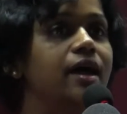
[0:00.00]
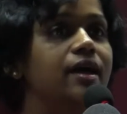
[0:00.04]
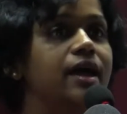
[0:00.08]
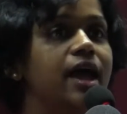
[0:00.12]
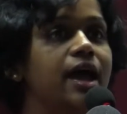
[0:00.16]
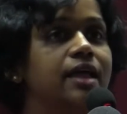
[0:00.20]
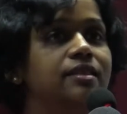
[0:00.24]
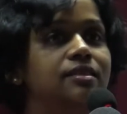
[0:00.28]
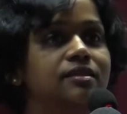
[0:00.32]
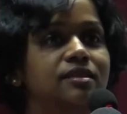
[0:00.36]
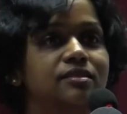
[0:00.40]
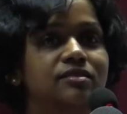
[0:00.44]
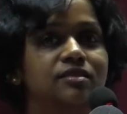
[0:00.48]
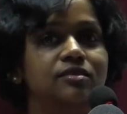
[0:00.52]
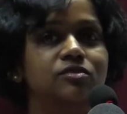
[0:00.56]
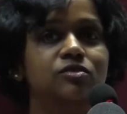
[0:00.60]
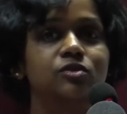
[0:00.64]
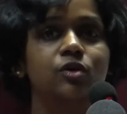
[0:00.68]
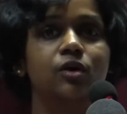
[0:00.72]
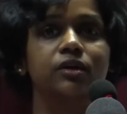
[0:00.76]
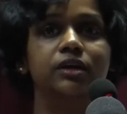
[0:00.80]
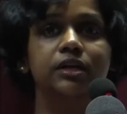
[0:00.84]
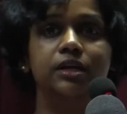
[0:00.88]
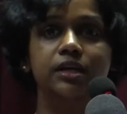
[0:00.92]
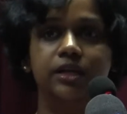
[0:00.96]
And this is
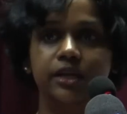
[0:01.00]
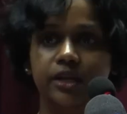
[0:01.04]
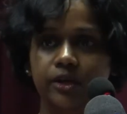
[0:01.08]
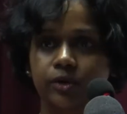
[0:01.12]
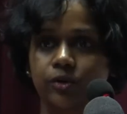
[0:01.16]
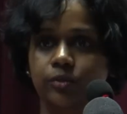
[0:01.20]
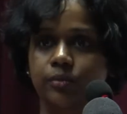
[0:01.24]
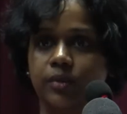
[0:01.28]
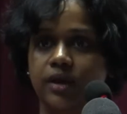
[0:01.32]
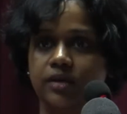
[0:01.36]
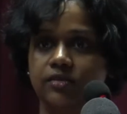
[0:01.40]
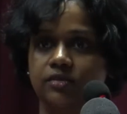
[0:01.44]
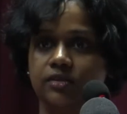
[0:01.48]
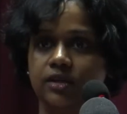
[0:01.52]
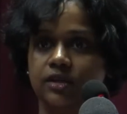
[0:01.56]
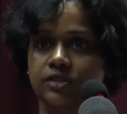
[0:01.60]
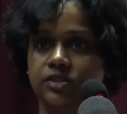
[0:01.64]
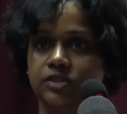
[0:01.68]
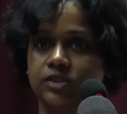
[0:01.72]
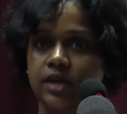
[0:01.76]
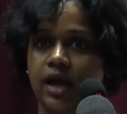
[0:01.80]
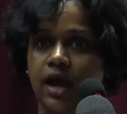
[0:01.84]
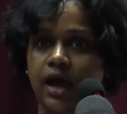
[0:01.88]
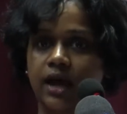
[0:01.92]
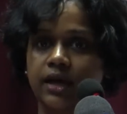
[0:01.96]
not a new
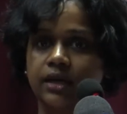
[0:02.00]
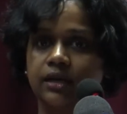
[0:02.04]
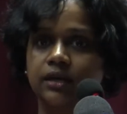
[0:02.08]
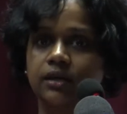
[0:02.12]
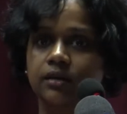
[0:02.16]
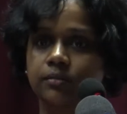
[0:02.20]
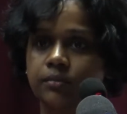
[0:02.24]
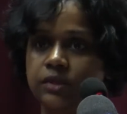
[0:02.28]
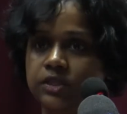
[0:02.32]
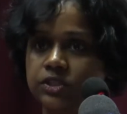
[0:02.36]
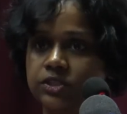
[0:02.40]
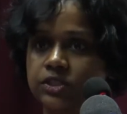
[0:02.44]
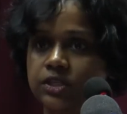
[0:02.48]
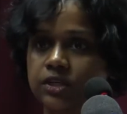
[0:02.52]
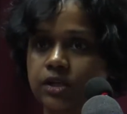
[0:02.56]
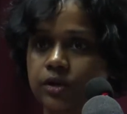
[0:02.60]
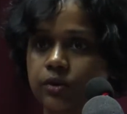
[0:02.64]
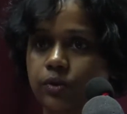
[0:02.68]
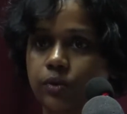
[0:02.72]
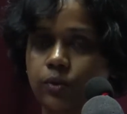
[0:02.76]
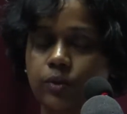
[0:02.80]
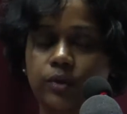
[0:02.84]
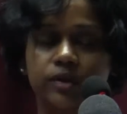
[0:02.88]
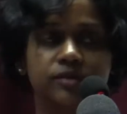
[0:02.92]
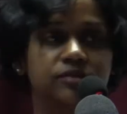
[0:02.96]
message. The High Commissioner
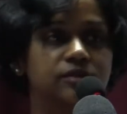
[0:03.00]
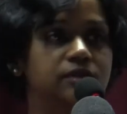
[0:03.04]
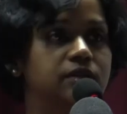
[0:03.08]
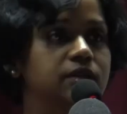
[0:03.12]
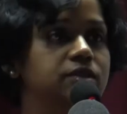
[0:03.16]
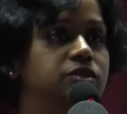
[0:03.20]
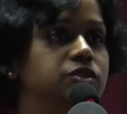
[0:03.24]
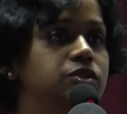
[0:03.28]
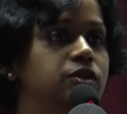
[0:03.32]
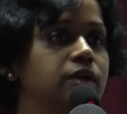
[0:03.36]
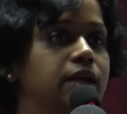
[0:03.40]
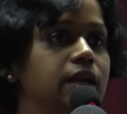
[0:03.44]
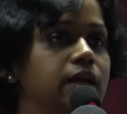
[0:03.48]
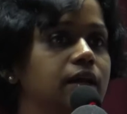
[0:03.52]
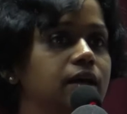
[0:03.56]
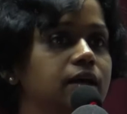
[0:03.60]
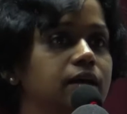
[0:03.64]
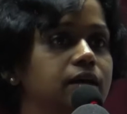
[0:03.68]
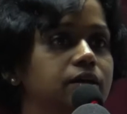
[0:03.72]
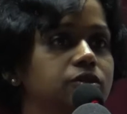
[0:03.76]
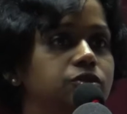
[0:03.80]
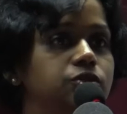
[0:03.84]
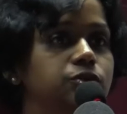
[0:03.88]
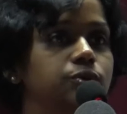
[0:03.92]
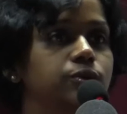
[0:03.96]
who visited Sri
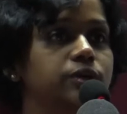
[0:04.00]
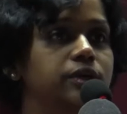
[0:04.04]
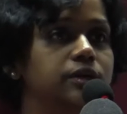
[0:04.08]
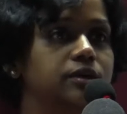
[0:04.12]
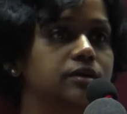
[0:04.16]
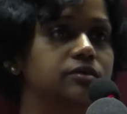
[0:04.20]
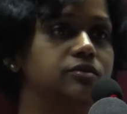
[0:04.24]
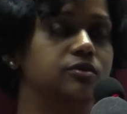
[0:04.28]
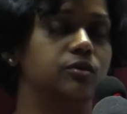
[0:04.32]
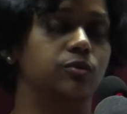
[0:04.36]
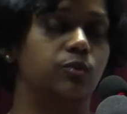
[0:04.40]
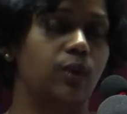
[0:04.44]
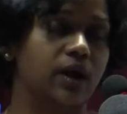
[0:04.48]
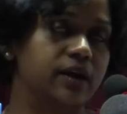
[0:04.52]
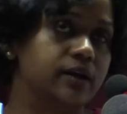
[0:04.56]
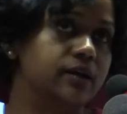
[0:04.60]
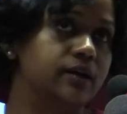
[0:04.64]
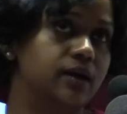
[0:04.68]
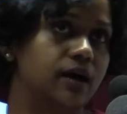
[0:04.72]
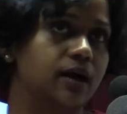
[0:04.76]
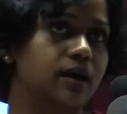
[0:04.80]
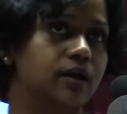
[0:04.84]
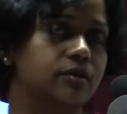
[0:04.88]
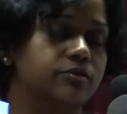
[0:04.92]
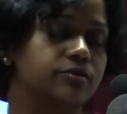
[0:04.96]
Lanka 2 years or
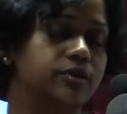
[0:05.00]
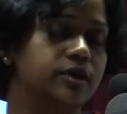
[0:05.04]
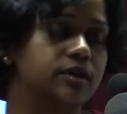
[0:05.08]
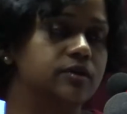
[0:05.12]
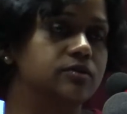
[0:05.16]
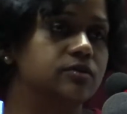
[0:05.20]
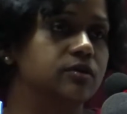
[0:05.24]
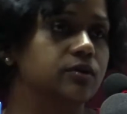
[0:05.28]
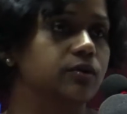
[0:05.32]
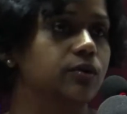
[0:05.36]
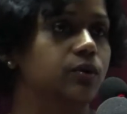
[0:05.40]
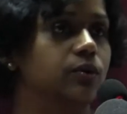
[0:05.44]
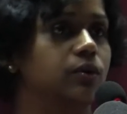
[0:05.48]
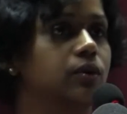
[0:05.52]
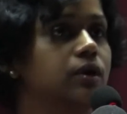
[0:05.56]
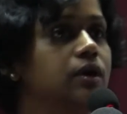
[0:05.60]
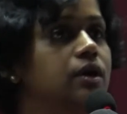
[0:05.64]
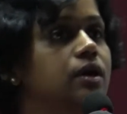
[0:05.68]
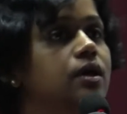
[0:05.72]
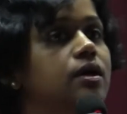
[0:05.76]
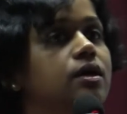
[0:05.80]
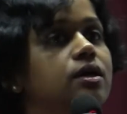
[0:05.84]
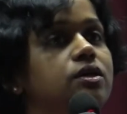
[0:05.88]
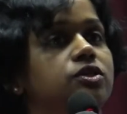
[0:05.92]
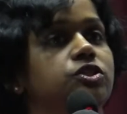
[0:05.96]
1.5 years ago,
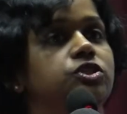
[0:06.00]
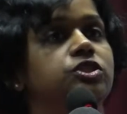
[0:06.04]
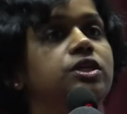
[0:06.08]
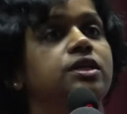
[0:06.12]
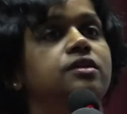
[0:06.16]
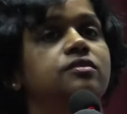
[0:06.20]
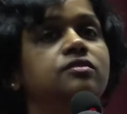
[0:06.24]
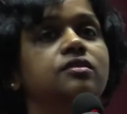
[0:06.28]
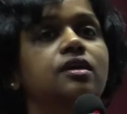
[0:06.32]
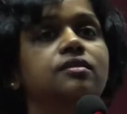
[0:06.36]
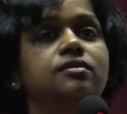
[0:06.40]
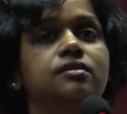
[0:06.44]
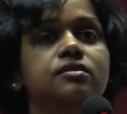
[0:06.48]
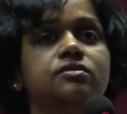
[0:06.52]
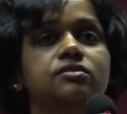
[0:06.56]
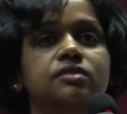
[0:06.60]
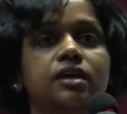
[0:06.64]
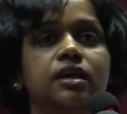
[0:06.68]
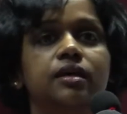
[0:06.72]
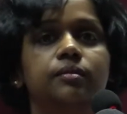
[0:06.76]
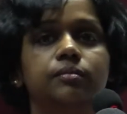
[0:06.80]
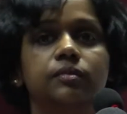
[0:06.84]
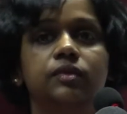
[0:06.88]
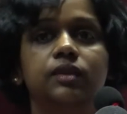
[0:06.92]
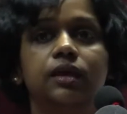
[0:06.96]
she said the
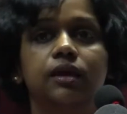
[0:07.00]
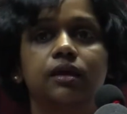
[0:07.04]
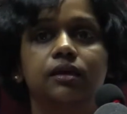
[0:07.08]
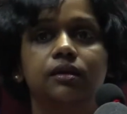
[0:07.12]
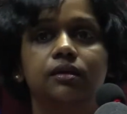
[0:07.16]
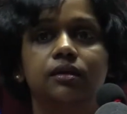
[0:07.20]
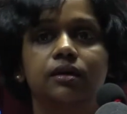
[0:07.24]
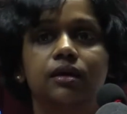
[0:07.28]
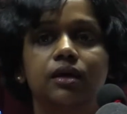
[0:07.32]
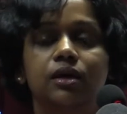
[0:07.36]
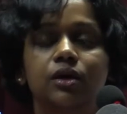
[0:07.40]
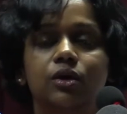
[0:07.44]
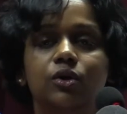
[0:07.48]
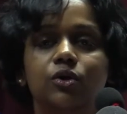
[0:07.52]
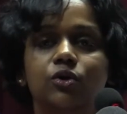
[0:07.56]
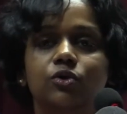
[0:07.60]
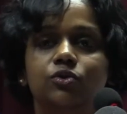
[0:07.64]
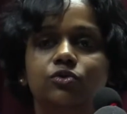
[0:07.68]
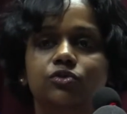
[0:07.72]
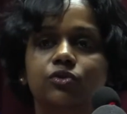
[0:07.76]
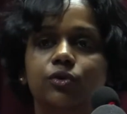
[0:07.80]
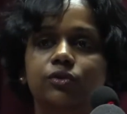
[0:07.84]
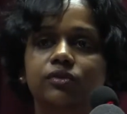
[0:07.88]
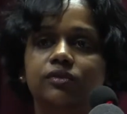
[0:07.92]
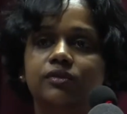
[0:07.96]
same thing.
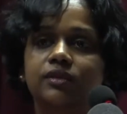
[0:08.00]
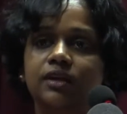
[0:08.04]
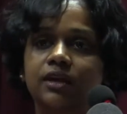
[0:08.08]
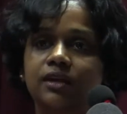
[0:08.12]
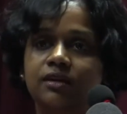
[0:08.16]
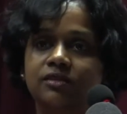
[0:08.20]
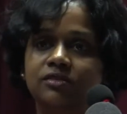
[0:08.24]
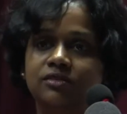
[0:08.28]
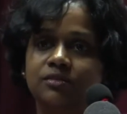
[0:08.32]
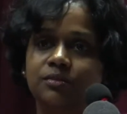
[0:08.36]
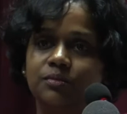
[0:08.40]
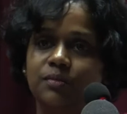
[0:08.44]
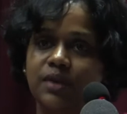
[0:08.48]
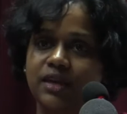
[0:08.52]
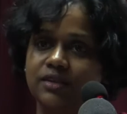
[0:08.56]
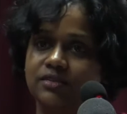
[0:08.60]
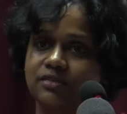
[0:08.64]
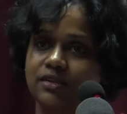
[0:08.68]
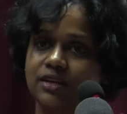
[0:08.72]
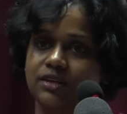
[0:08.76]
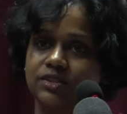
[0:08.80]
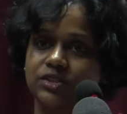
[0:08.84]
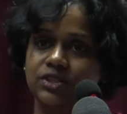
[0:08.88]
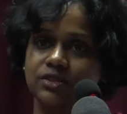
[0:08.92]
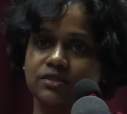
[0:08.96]
So these
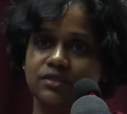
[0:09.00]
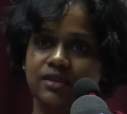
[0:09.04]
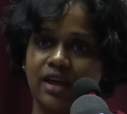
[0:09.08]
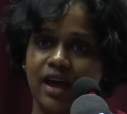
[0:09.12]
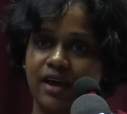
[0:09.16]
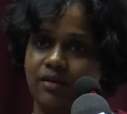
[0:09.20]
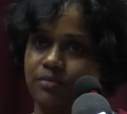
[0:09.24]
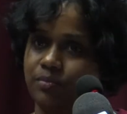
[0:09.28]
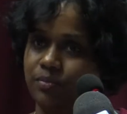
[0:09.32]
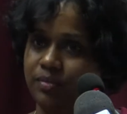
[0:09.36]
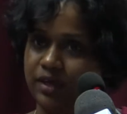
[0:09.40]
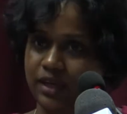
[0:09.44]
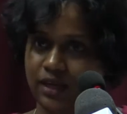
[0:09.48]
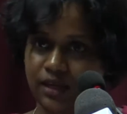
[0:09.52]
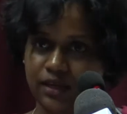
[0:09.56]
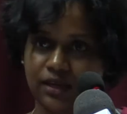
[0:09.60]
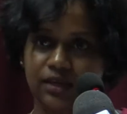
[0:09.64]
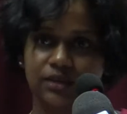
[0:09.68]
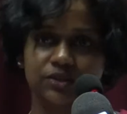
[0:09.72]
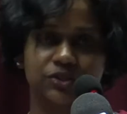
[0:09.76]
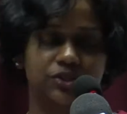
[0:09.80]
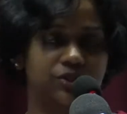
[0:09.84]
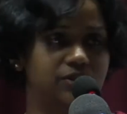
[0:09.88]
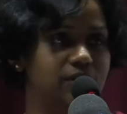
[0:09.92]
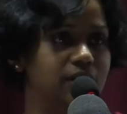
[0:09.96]
messages have been
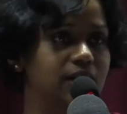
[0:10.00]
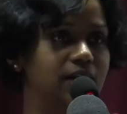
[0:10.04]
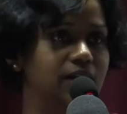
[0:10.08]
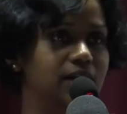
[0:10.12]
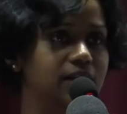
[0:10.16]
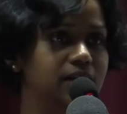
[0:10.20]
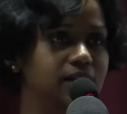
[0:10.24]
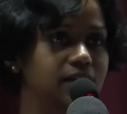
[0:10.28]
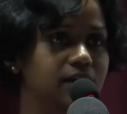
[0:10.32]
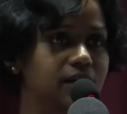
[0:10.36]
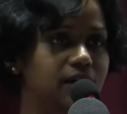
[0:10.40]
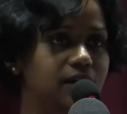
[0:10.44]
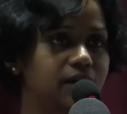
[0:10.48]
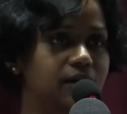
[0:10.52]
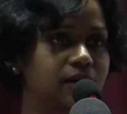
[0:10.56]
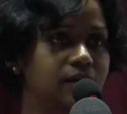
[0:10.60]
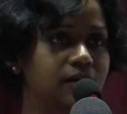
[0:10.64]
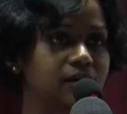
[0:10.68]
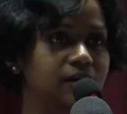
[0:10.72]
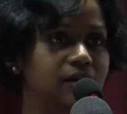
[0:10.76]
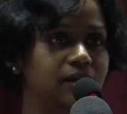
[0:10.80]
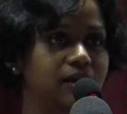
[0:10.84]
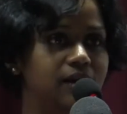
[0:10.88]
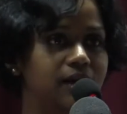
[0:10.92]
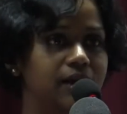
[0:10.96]
in Sri
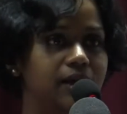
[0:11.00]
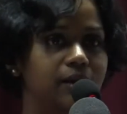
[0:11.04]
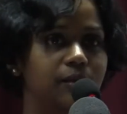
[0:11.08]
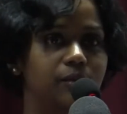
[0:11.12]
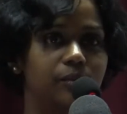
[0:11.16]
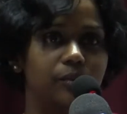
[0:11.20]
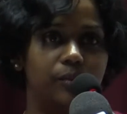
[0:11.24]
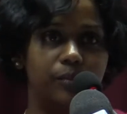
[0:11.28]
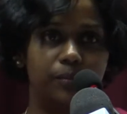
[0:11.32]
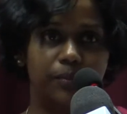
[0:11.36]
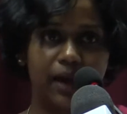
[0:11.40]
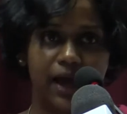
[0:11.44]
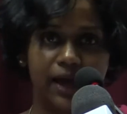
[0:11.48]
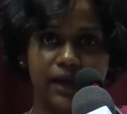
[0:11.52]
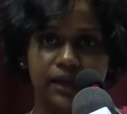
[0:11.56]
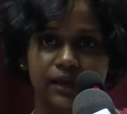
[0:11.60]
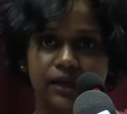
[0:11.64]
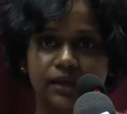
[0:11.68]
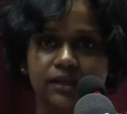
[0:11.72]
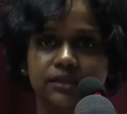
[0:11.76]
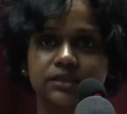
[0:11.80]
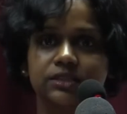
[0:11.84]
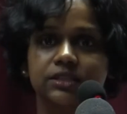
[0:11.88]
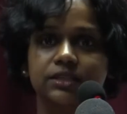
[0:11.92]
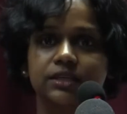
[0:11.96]
Lanka by
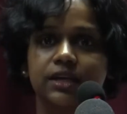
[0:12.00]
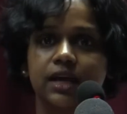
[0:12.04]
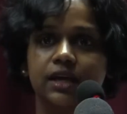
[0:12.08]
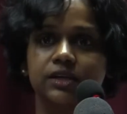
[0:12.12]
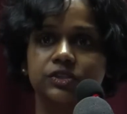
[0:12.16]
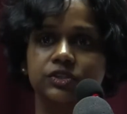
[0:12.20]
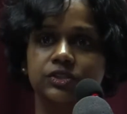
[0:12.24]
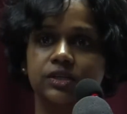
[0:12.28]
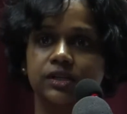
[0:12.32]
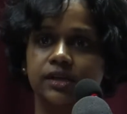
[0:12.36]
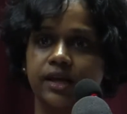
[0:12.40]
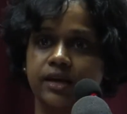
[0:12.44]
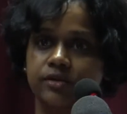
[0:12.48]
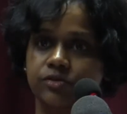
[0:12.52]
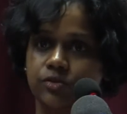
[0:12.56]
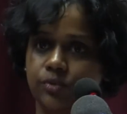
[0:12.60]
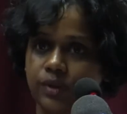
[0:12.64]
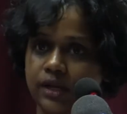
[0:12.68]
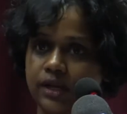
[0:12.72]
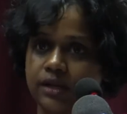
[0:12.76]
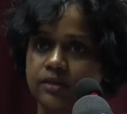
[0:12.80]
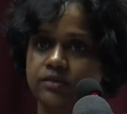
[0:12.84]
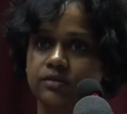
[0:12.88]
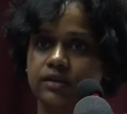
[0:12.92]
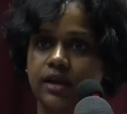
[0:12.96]
international as
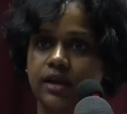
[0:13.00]
well as